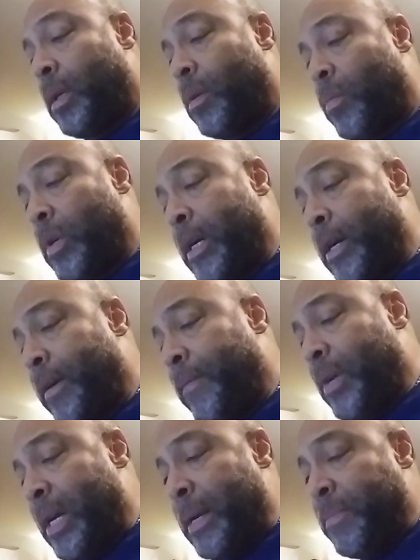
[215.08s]
where
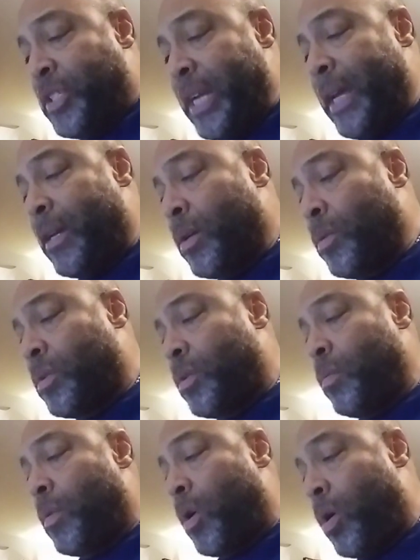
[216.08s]
uh, Jake goes
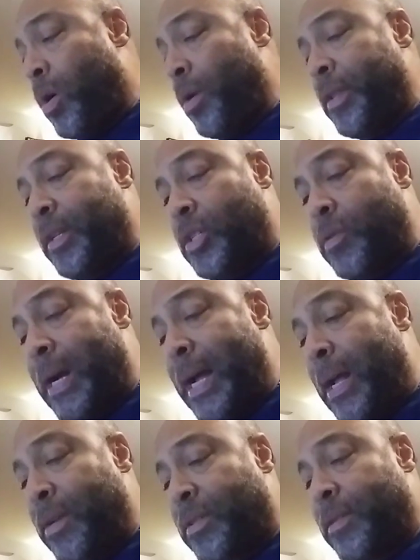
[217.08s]
through all the
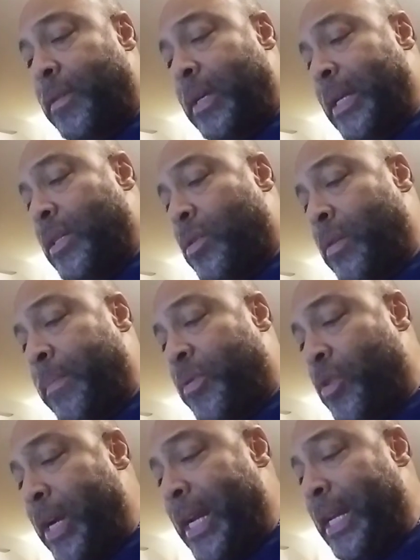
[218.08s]
trials and trip
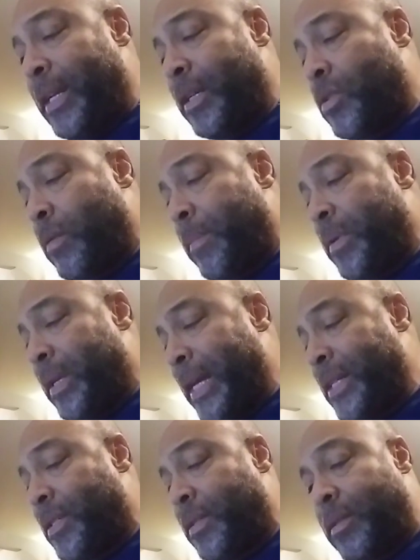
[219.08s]
training and
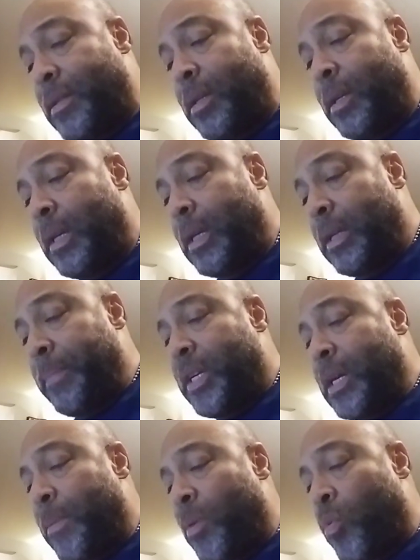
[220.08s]
tribulations to
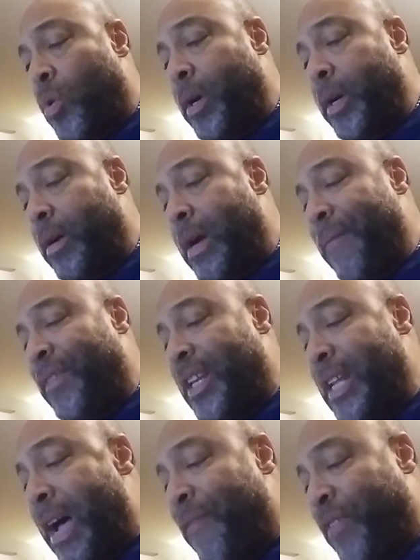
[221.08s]
become a warrior of the
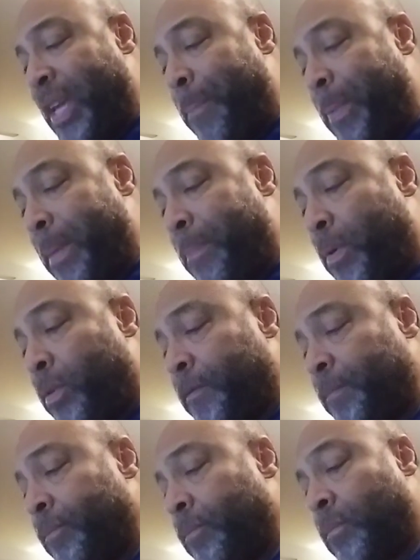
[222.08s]
Na'vi people
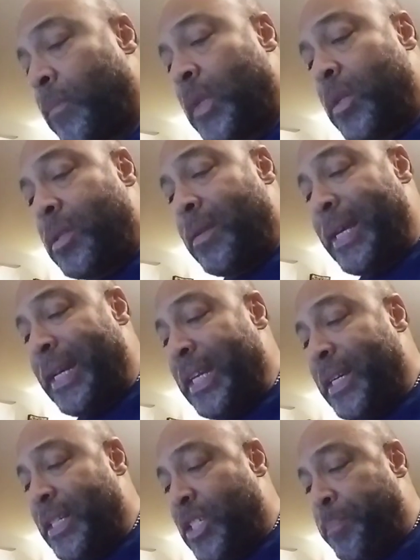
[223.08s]
so that
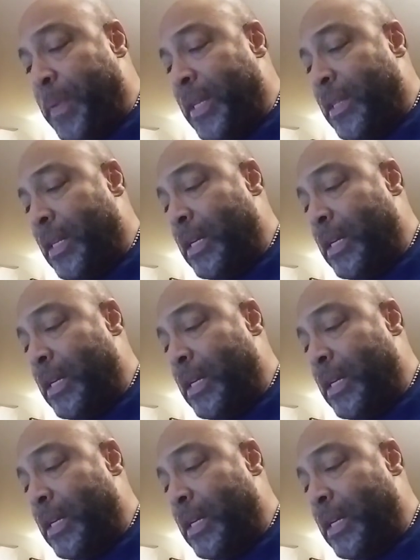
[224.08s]
he could speak to